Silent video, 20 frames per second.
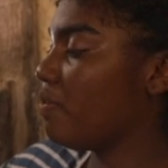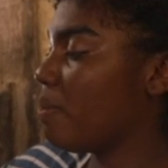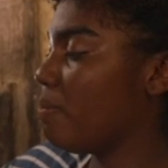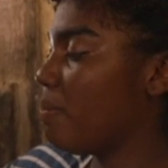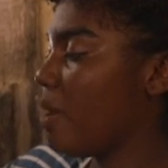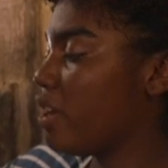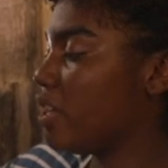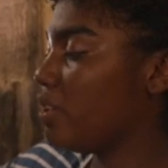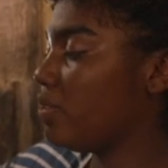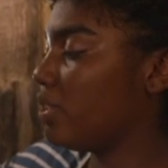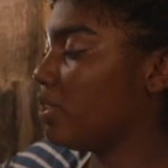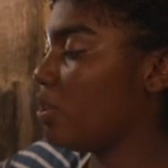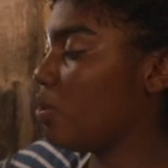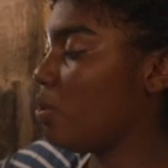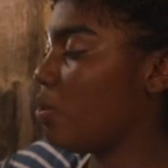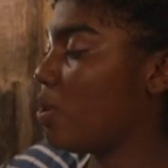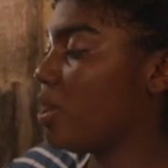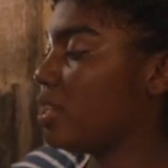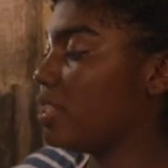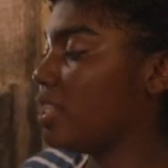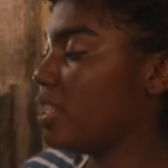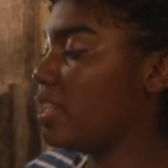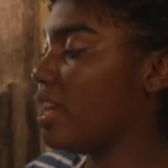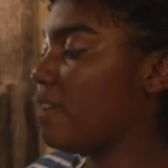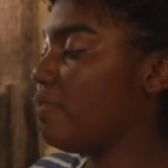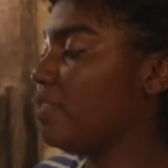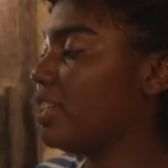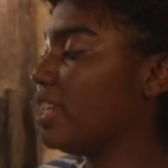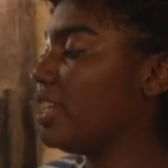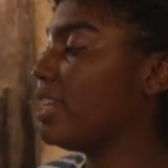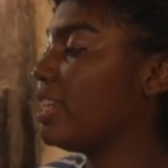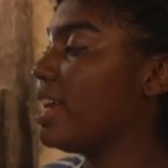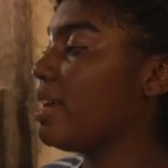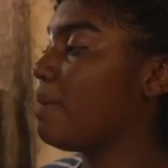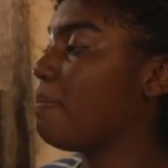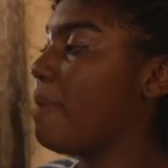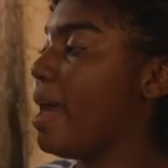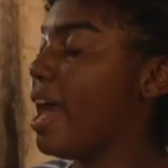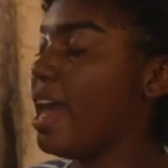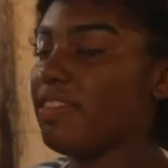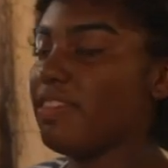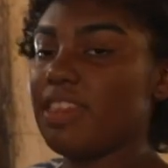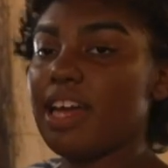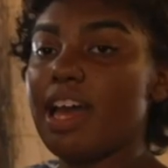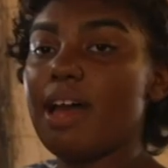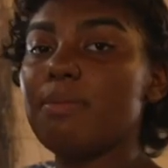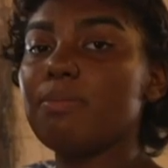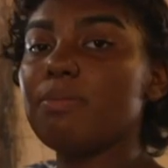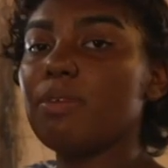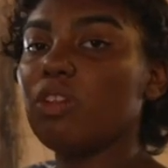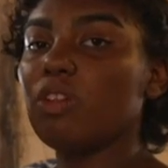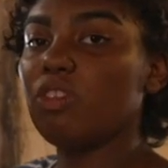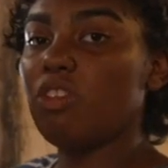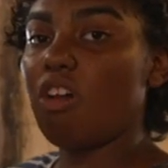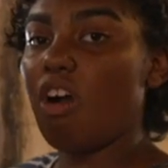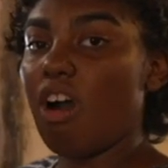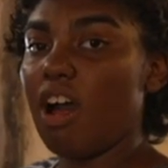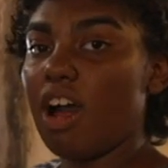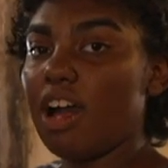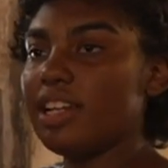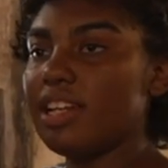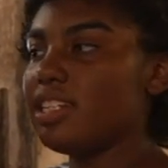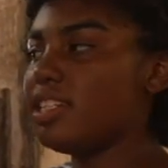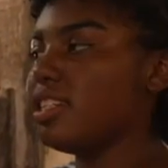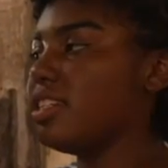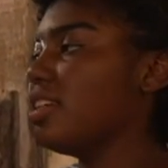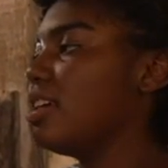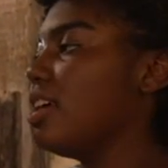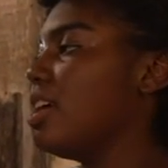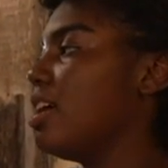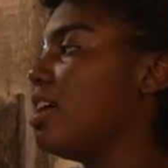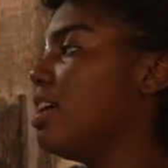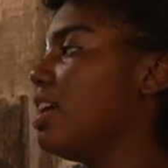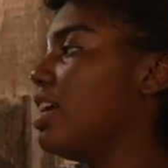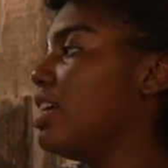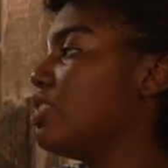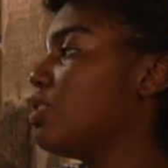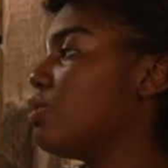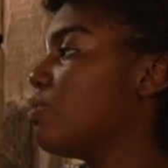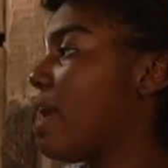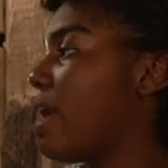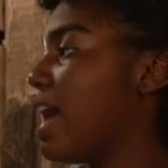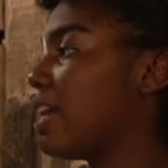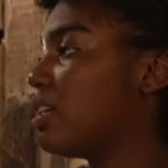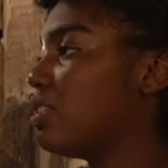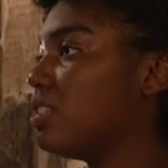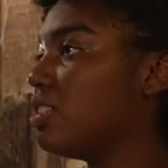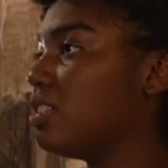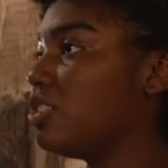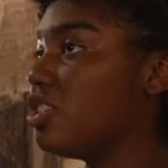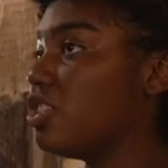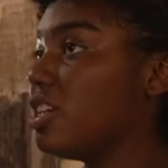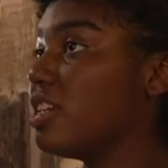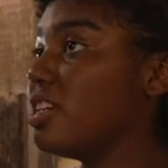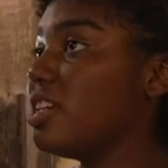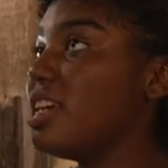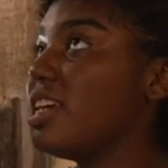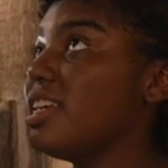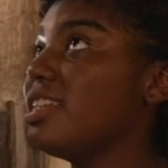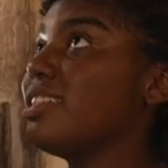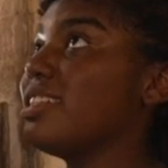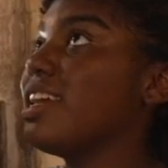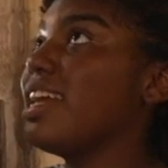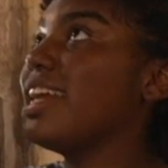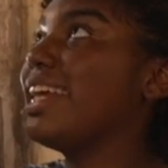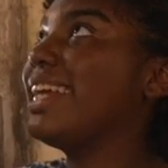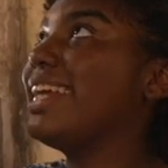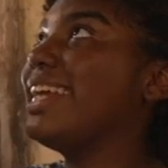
give for bonding with your horse is definitely like pet them a lot. Interaction is